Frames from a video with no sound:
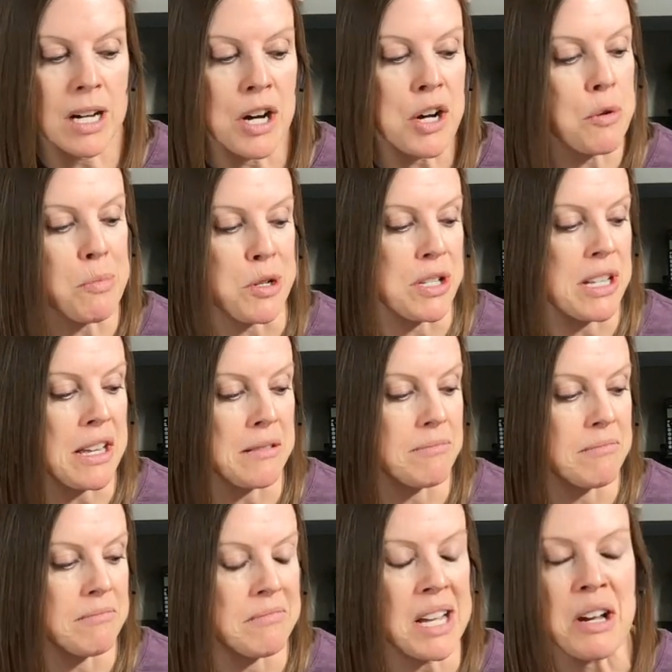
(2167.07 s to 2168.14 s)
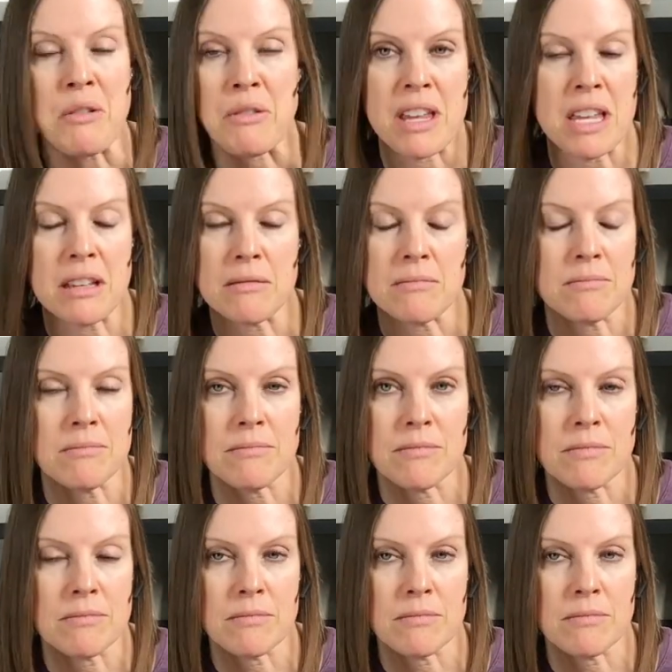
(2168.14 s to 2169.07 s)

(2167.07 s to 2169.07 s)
100% healthy and